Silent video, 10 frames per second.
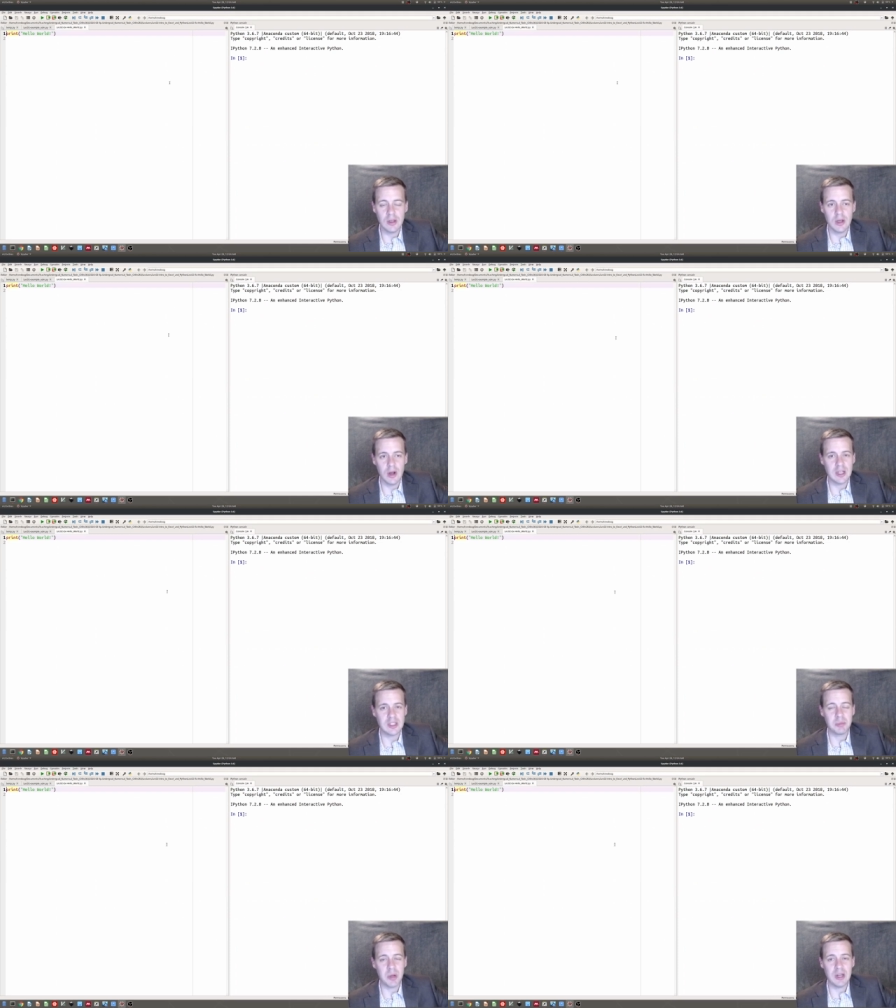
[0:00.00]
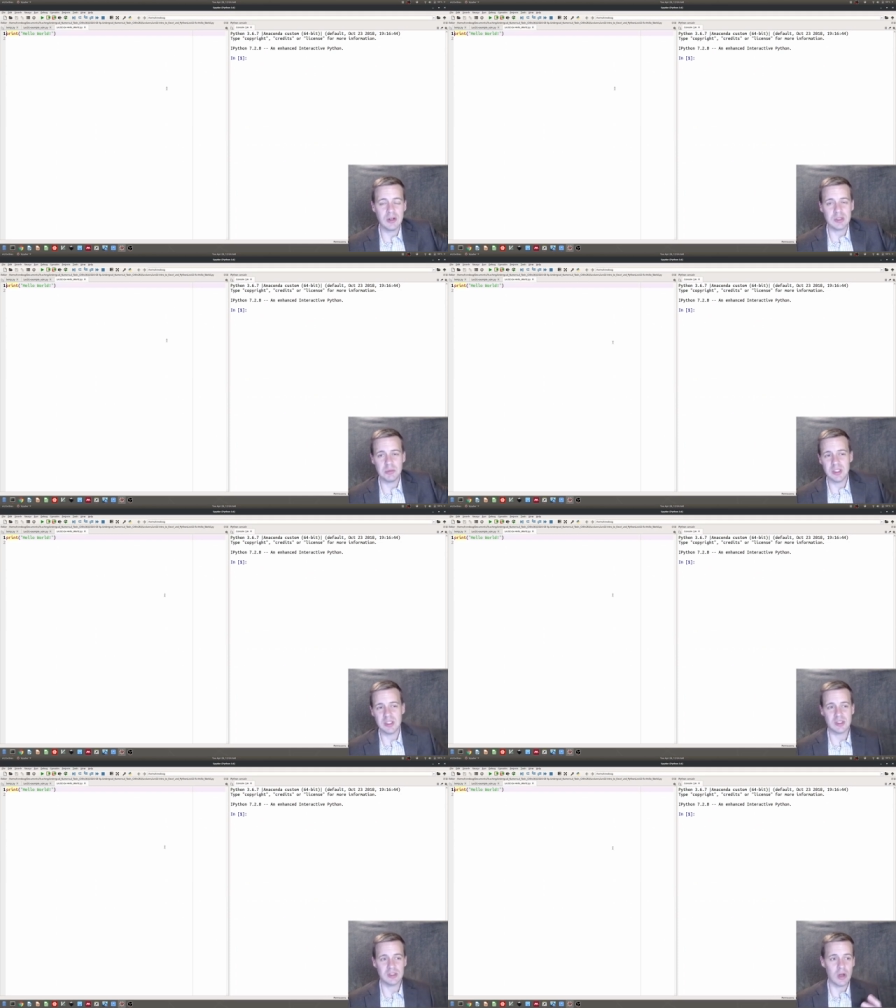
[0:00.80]
All right, Spyder is a piece of
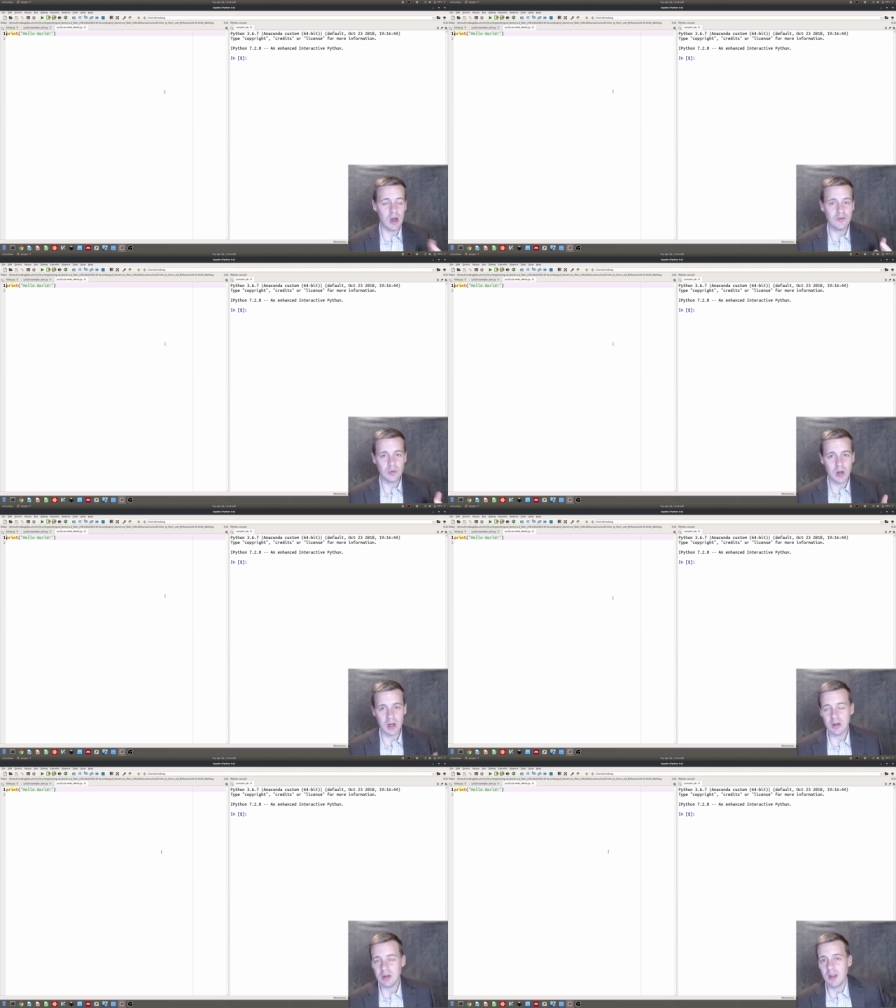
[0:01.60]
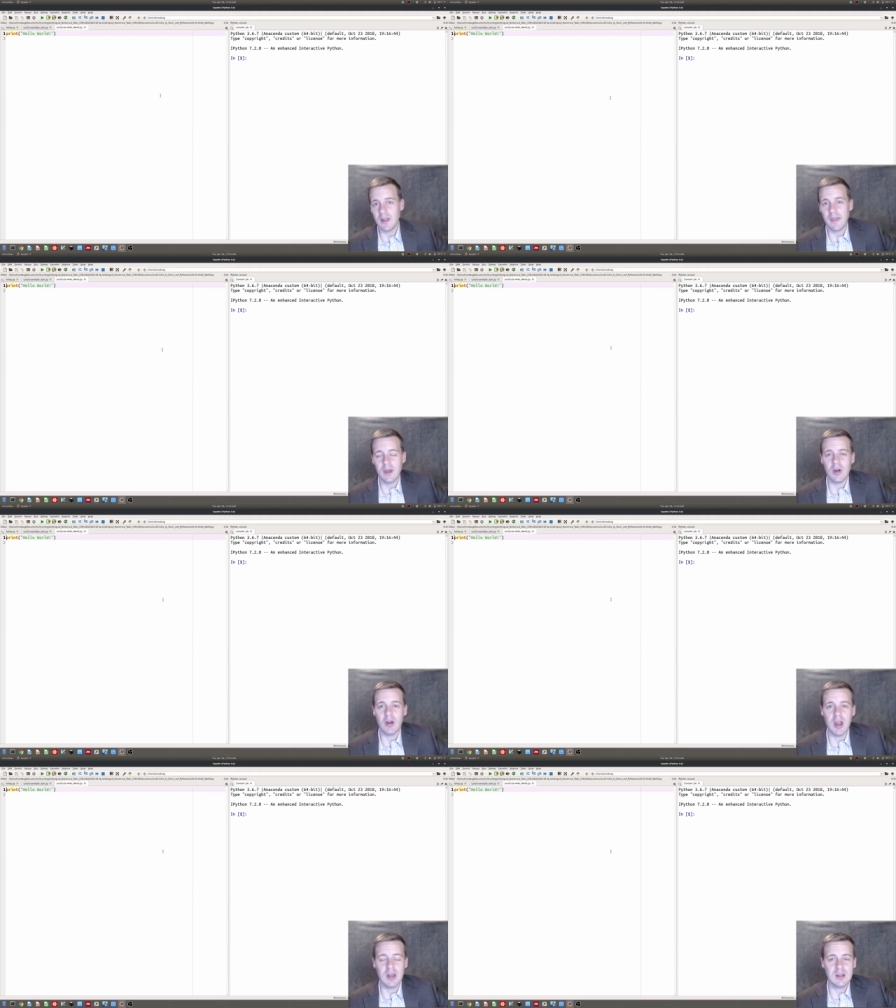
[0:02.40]
software, all
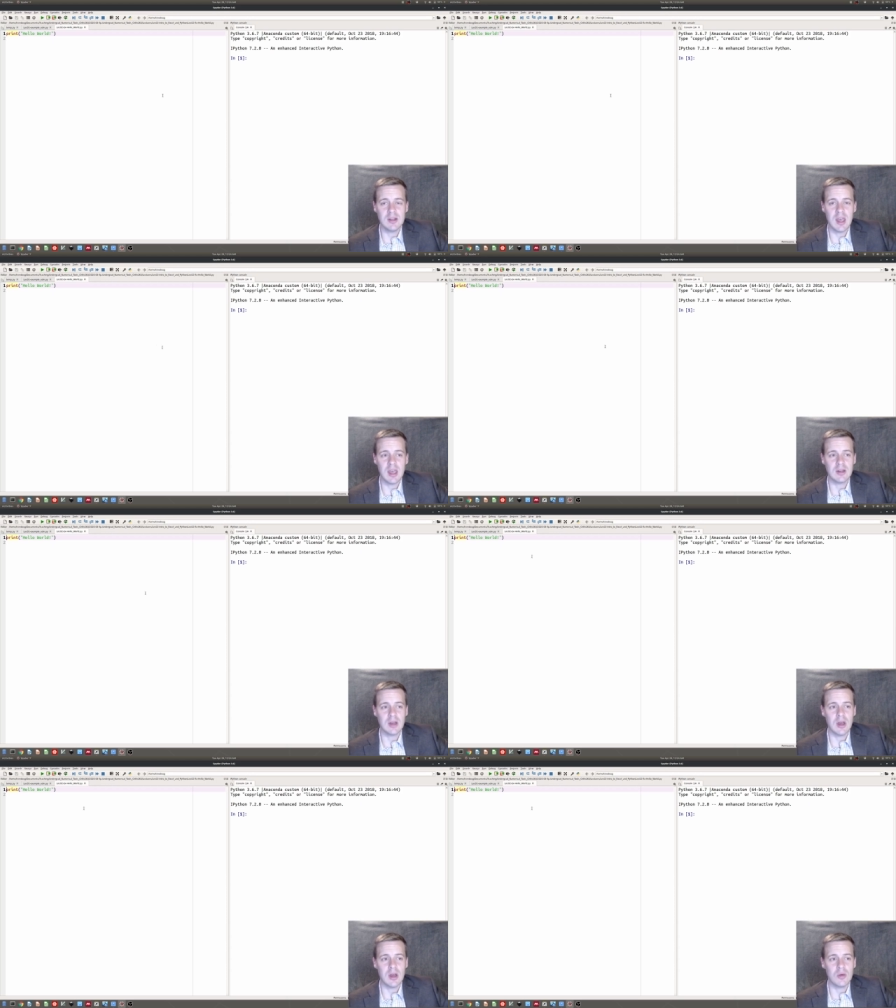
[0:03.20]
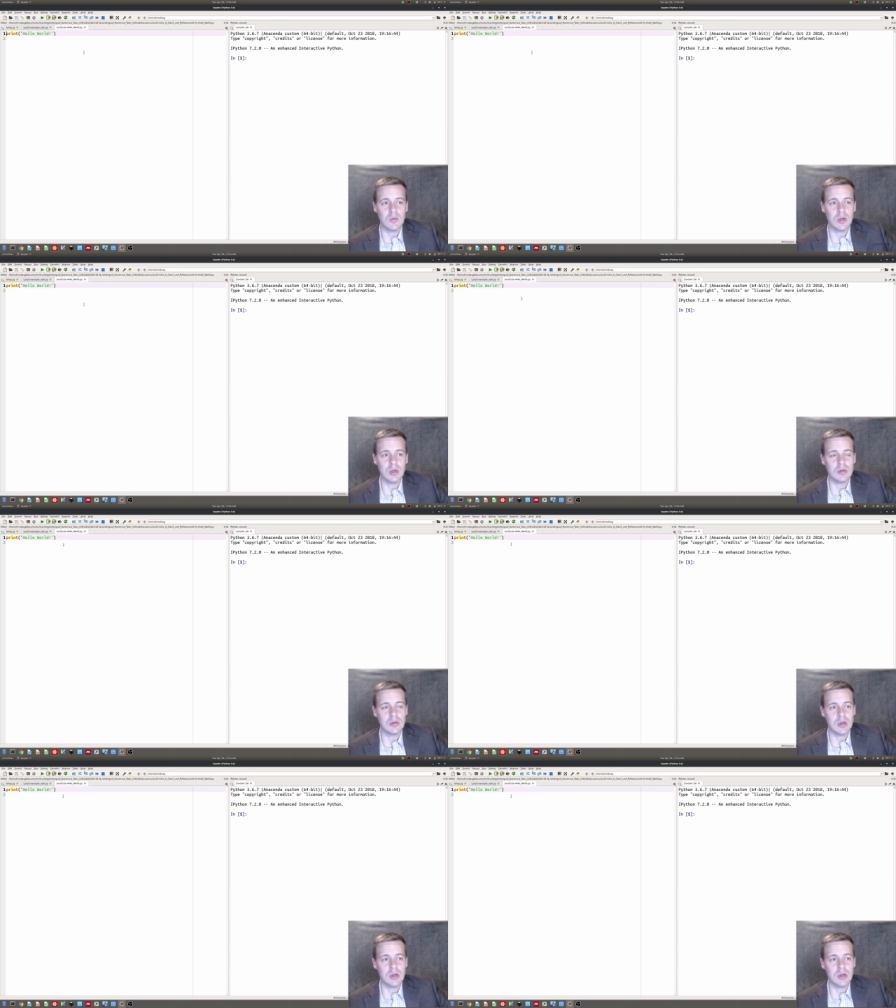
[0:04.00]
right, that will